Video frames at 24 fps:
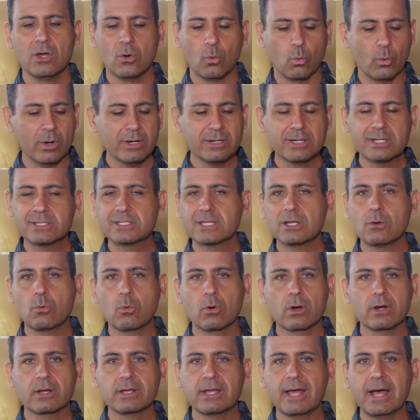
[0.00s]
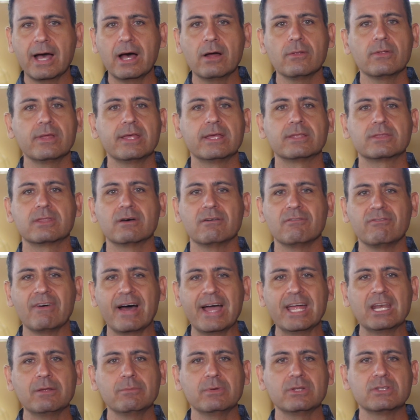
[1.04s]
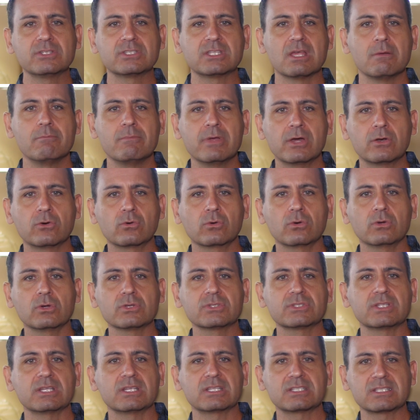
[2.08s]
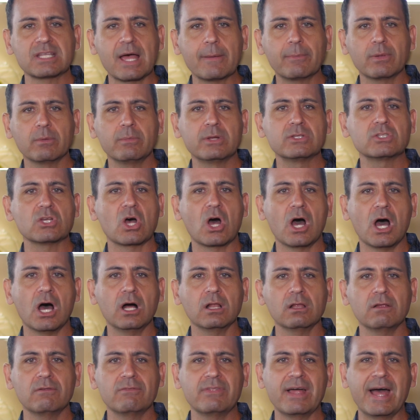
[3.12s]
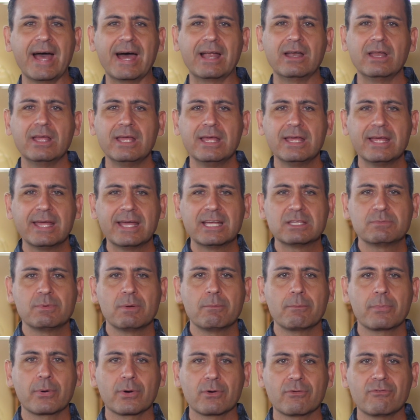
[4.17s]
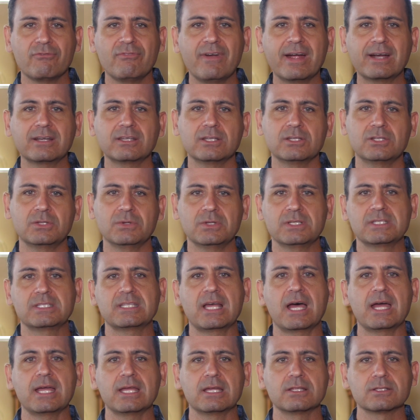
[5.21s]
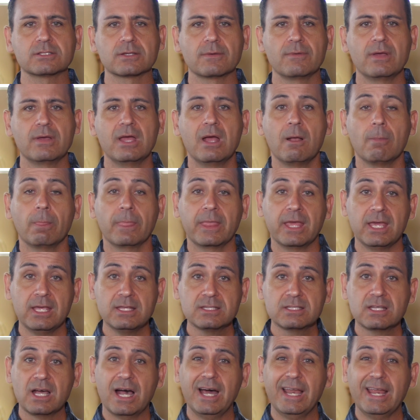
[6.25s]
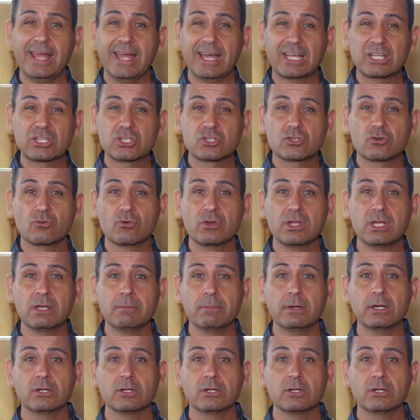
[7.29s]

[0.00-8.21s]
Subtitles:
when does he work out, the vitamins, the minerals, the supplements, all of that has been perfected to a science. He's got extreme